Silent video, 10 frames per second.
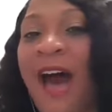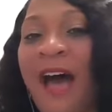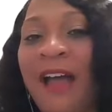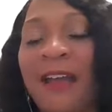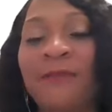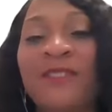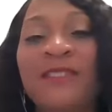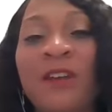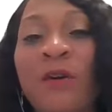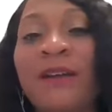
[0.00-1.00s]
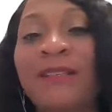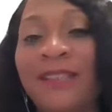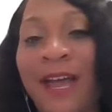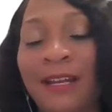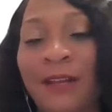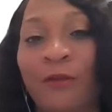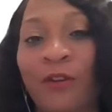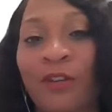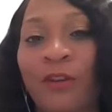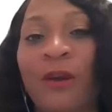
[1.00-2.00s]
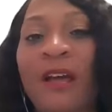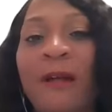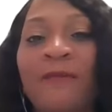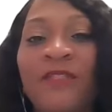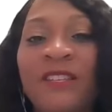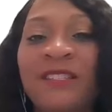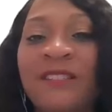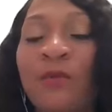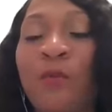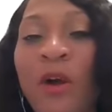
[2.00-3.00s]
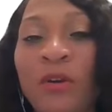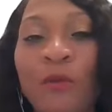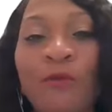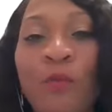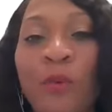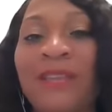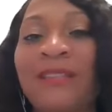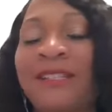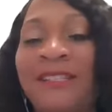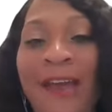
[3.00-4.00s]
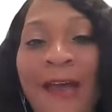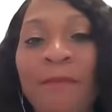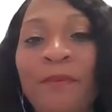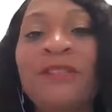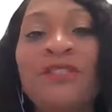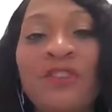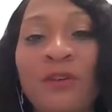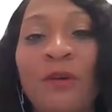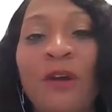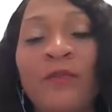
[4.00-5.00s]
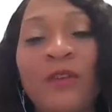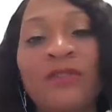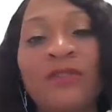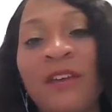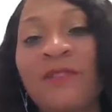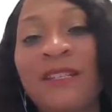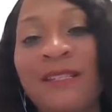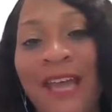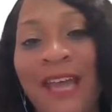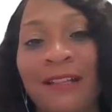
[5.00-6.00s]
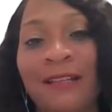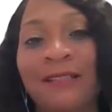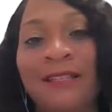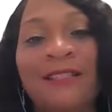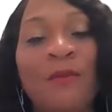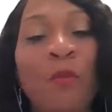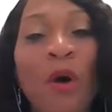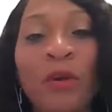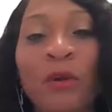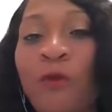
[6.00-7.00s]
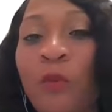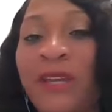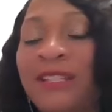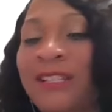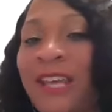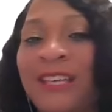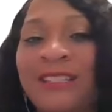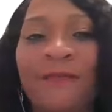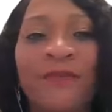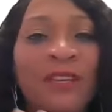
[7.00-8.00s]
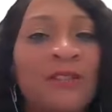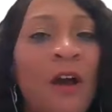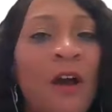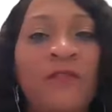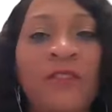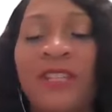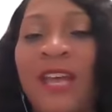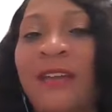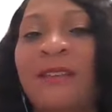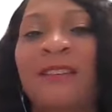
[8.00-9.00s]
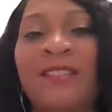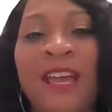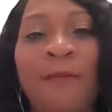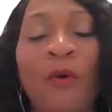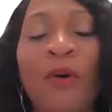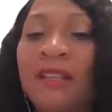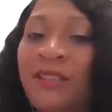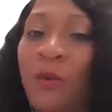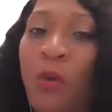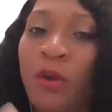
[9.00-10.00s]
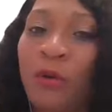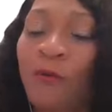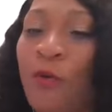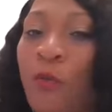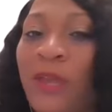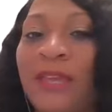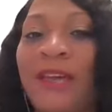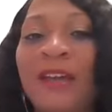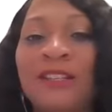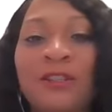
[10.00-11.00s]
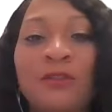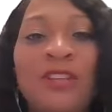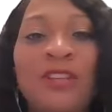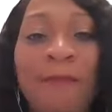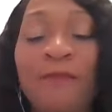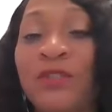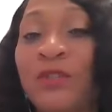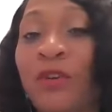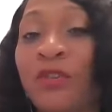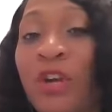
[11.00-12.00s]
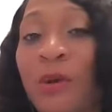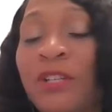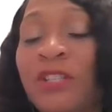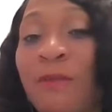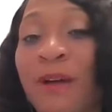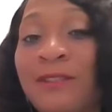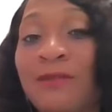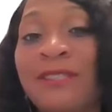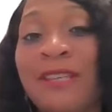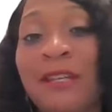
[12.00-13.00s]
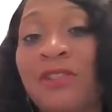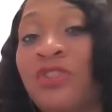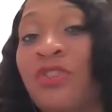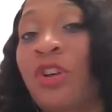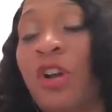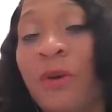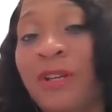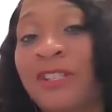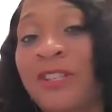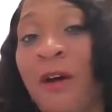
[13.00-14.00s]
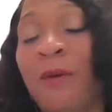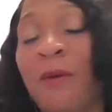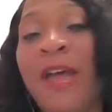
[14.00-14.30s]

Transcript: I am so excited for you. This is a wonderful week to tap into those gifts and talents. This is a wonderful week to take some things off the, ta the table. It's a wonderful week to tap into your courage muscles, get into your courage zone,